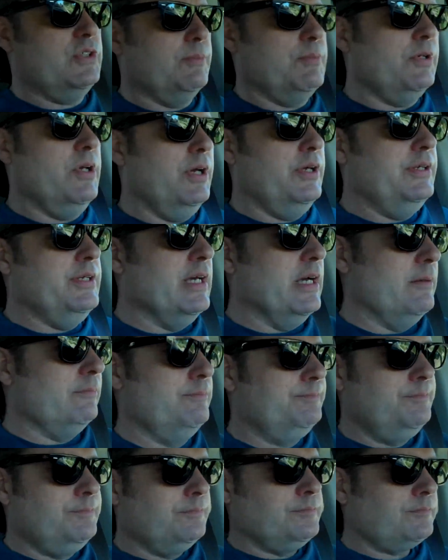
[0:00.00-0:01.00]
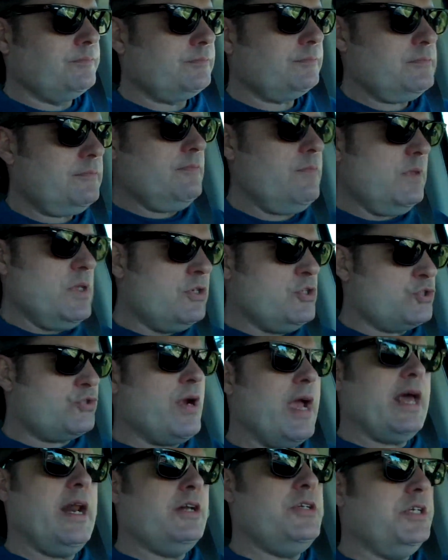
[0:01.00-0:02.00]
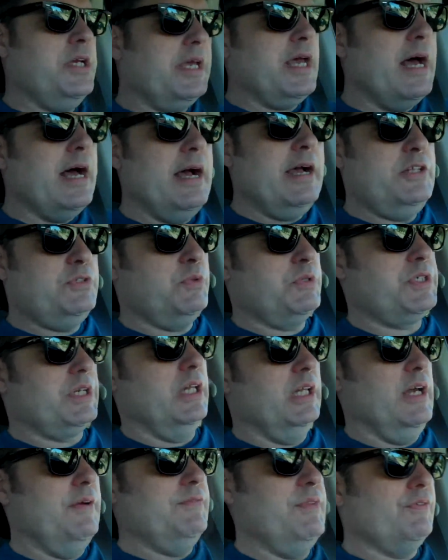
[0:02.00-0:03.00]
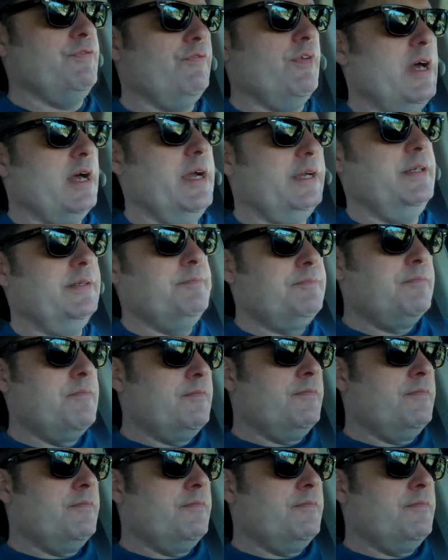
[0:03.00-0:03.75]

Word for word: some good um, strategy guides, which I love to find.